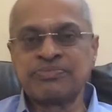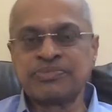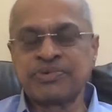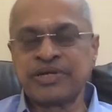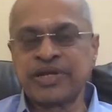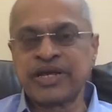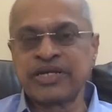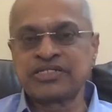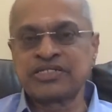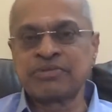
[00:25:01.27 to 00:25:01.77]

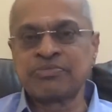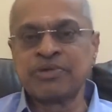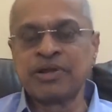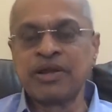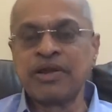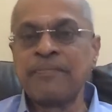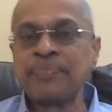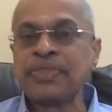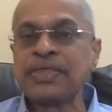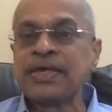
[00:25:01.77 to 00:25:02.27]

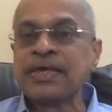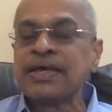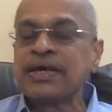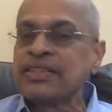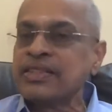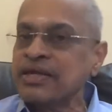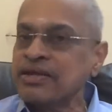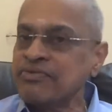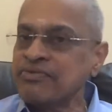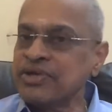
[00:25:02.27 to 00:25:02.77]
taxable.
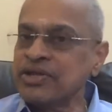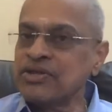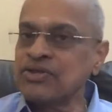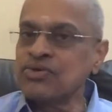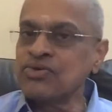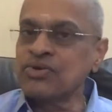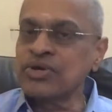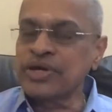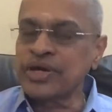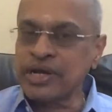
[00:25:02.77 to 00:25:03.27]
Then when
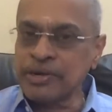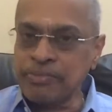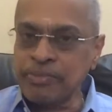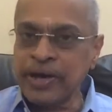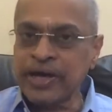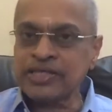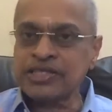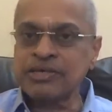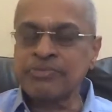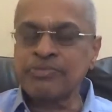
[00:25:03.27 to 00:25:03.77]
you get back the